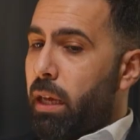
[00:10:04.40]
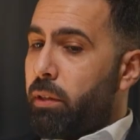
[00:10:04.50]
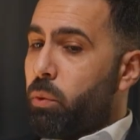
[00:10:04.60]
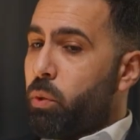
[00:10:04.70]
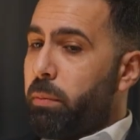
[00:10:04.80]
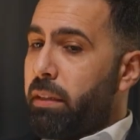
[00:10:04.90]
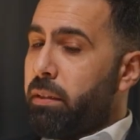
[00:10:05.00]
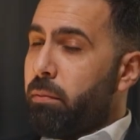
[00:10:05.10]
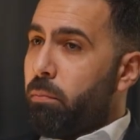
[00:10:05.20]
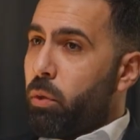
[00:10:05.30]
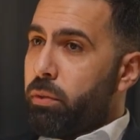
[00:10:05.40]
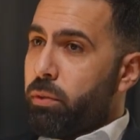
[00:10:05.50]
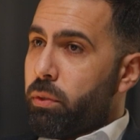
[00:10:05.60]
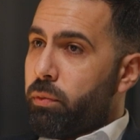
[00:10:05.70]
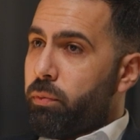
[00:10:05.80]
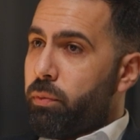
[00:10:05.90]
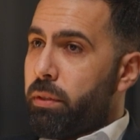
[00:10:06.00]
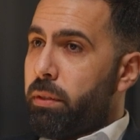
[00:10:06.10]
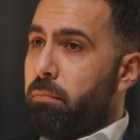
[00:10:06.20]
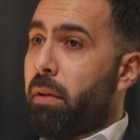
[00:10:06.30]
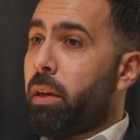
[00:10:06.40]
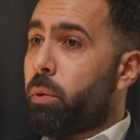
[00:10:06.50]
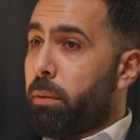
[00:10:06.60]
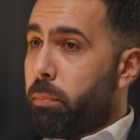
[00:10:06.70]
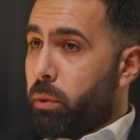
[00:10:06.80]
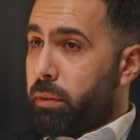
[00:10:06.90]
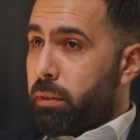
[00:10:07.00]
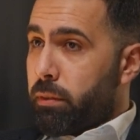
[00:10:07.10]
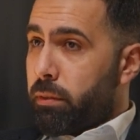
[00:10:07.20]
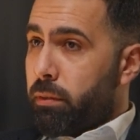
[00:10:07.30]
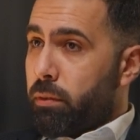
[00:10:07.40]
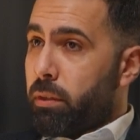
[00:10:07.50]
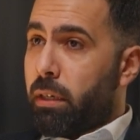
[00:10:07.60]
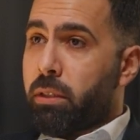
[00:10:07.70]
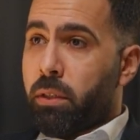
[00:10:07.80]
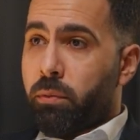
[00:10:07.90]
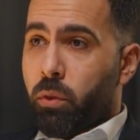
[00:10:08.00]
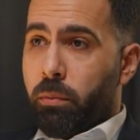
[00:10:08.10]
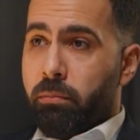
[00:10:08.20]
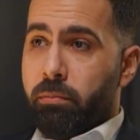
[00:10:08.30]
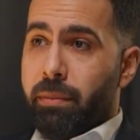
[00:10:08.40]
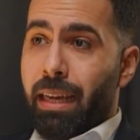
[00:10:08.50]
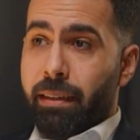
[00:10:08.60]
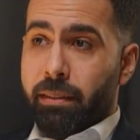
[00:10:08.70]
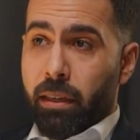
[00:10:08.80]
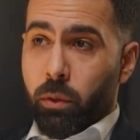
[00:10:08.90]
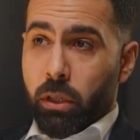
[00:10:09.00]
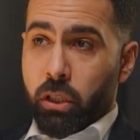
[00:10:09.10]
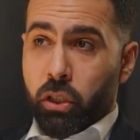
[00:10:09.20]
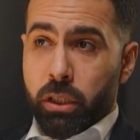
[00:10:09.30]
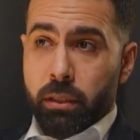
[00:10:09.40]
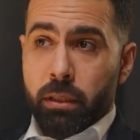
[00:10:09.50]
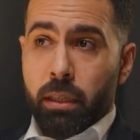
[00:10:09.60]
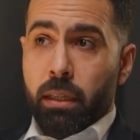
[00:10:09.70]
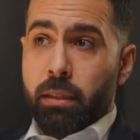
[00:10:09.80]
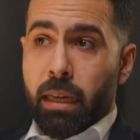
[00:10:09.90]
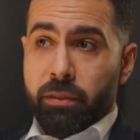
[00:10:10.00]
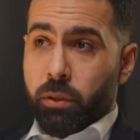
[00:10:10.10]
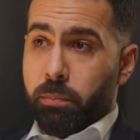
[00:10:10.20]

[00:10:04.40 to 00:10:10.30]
and automating most of the manual process, starting from tax calculation, tax